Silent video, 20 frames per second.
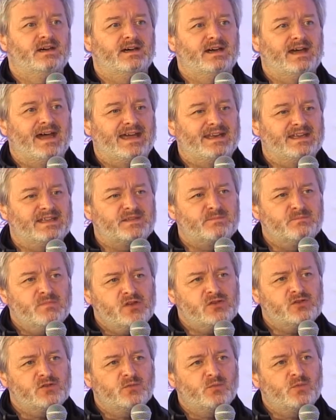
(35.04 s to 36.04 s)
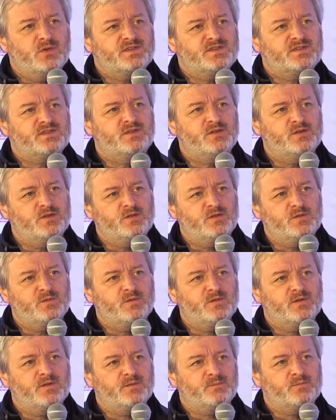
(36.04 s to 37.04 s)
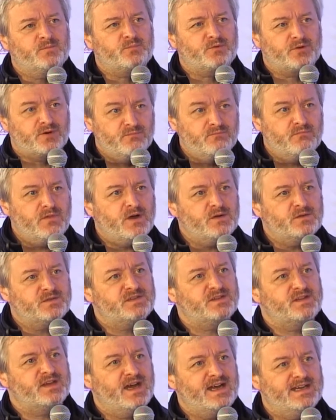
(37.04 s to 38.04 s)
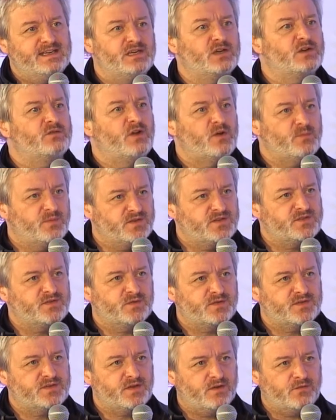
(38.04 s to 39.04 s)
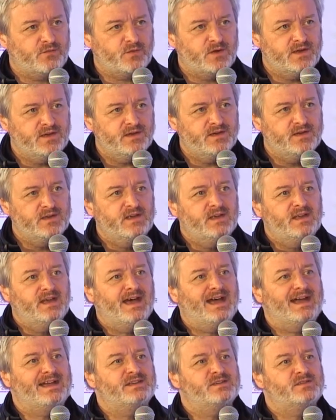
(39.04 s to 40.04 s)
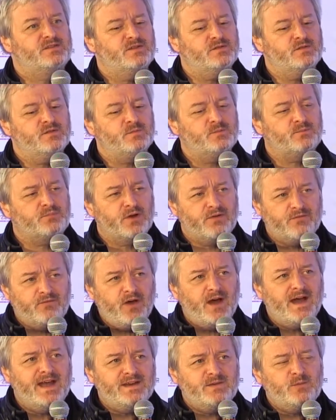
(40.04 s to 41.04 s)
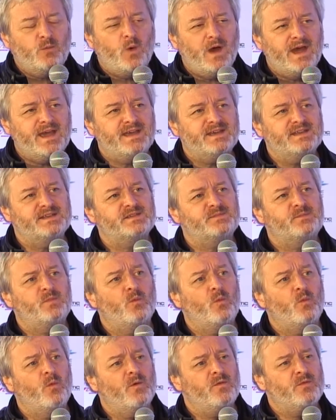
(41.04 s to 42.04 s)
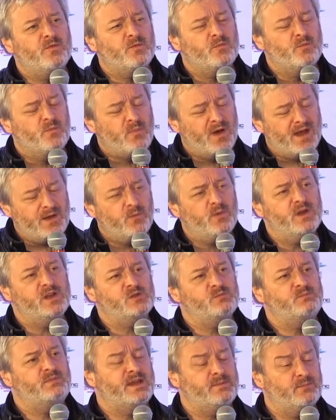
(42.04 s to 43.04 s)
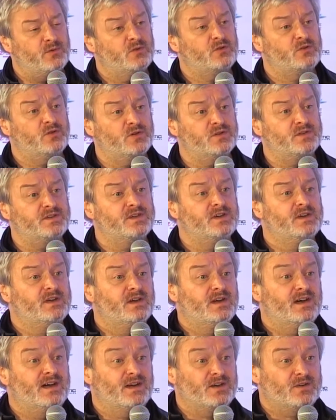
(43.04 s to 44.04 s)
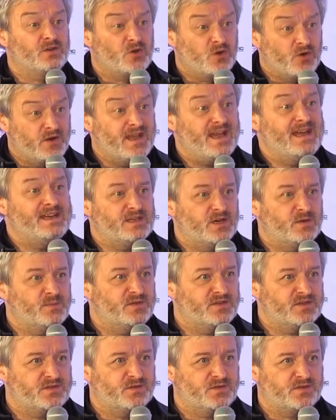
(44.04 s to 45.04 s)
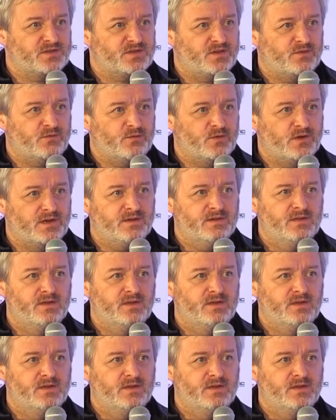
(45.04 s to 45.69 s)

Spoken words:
And its mission was to promote the idea of open source software and to provide ways by which people could create open source software.